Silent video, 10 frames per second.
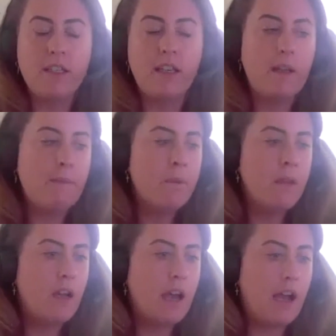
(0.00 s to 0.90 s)
Like
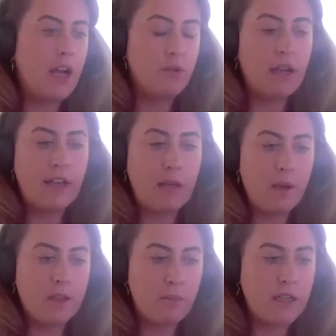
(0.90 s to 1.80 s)
I don't have
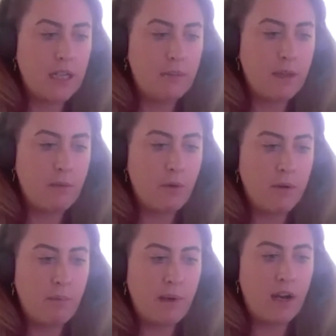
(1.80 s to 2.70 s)
KPIs on my team at the
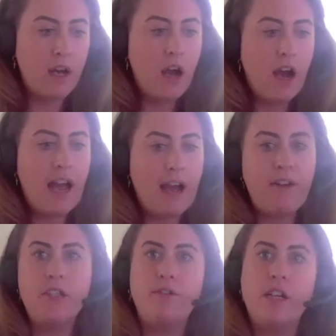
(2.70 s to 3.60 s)
moment, but I have
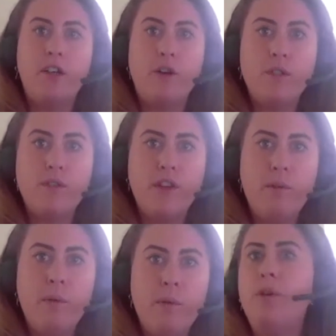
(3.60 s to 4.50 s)
end of year goals for
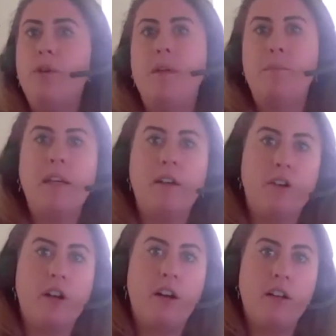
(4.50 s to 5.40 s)
them and I put them in a bingo
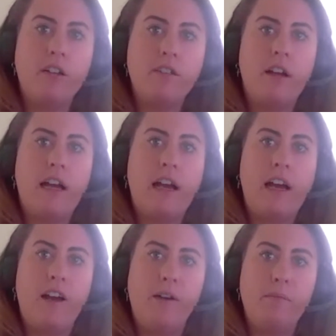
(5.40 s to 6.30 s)

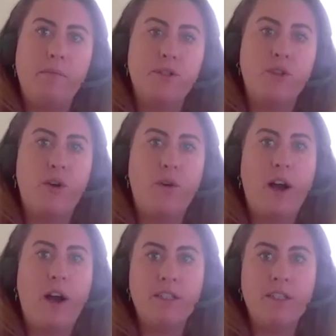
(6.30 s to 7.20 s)
card. So
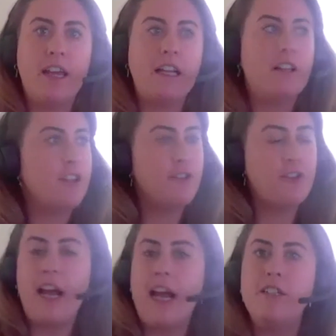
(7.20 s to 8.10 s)
I was like, look, you
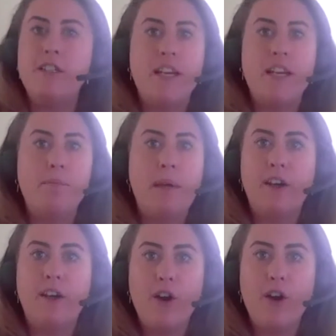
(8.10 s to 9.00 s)
got end of year
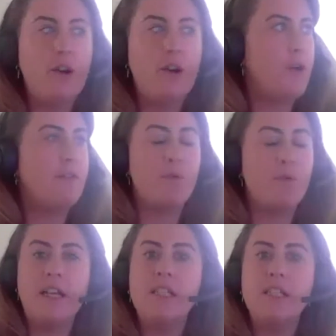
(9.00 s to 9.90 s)
bingo, whoever
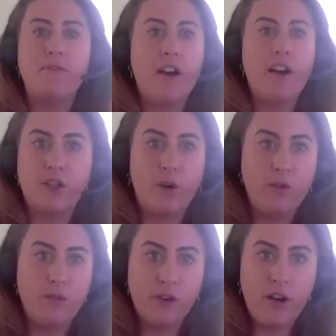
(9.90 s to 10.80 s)
wins first, go
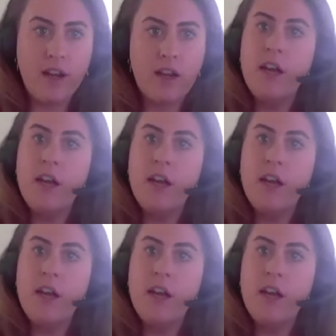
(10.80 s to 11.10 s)
for it.